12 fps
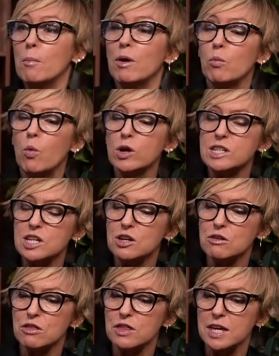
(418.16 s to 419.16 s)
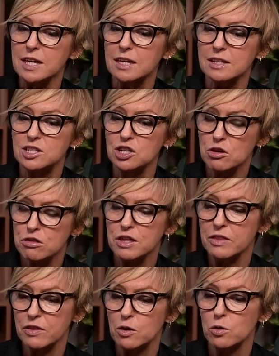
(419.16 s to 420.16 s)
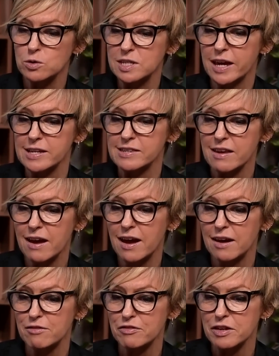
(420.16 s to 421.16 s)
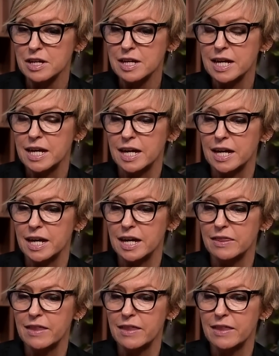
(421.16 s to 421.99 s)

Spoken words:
But what do you think? Do you think the courtiers have, in